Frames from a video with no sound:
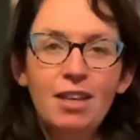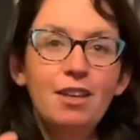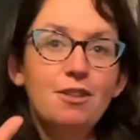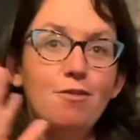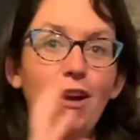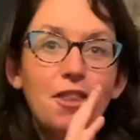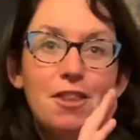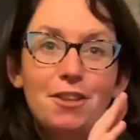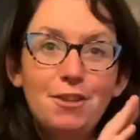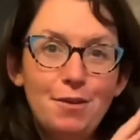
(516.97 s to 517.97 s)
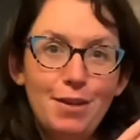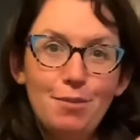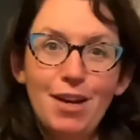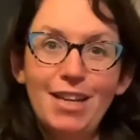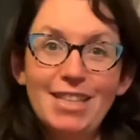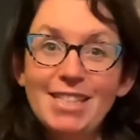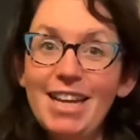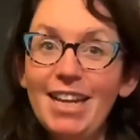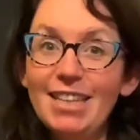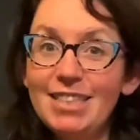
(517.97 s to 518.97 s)
So rather than doing wine in
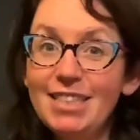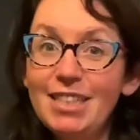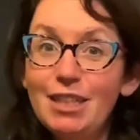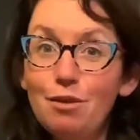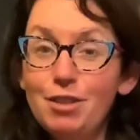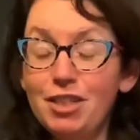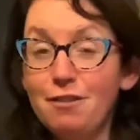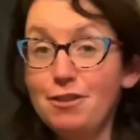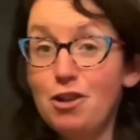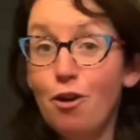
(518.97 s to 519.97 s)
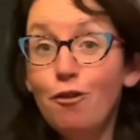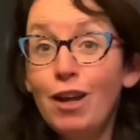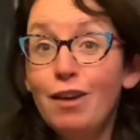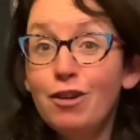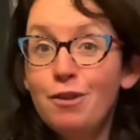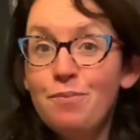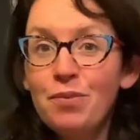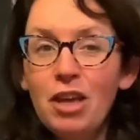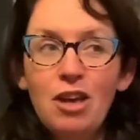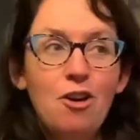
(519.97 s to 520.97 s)
stainless steel, which gives no flavour,
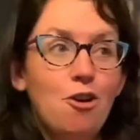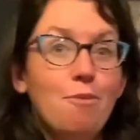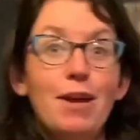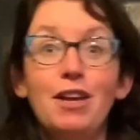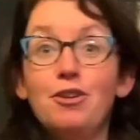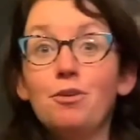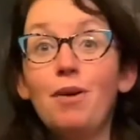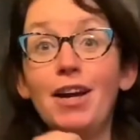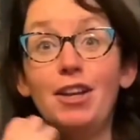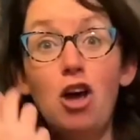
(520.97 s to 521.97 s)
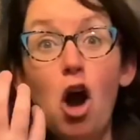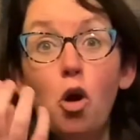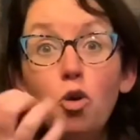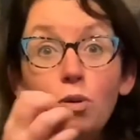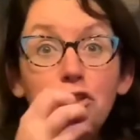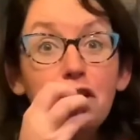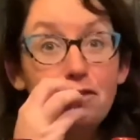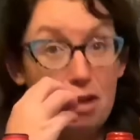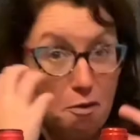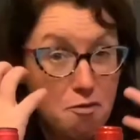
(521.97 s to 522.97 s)
or making your wine in oak, which gives
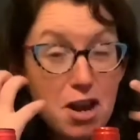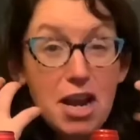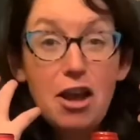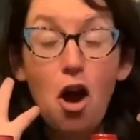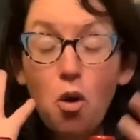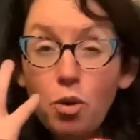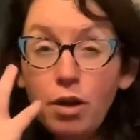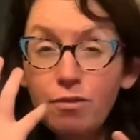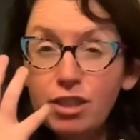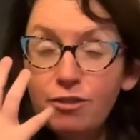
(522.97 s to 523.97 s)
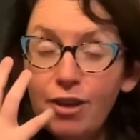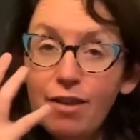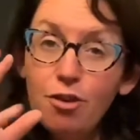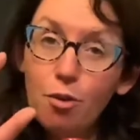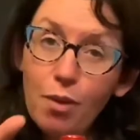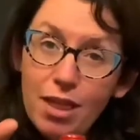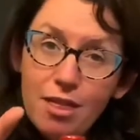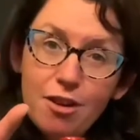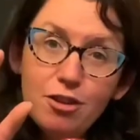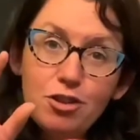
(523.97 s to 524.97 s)
that really oaky, rich flavour, when
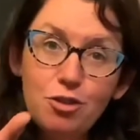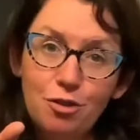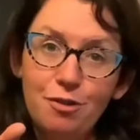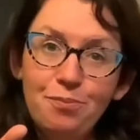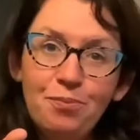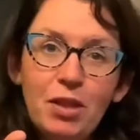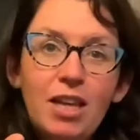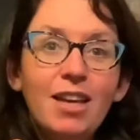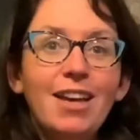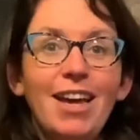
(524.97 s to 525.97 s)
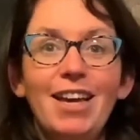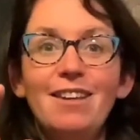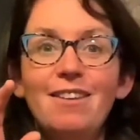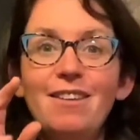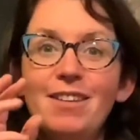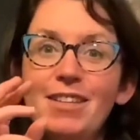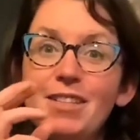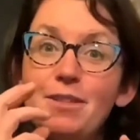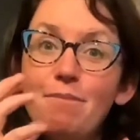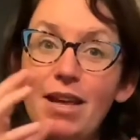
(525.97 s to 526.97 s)
they're done in
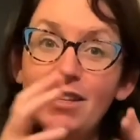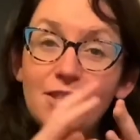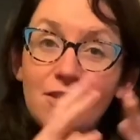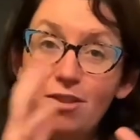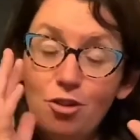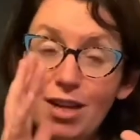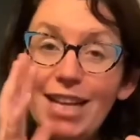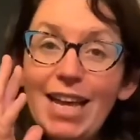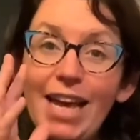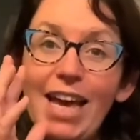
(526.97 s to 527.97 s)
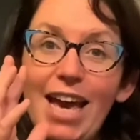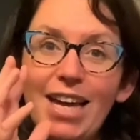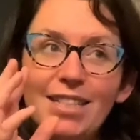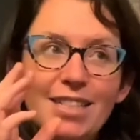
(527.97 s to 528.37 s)
cement or clay eggs,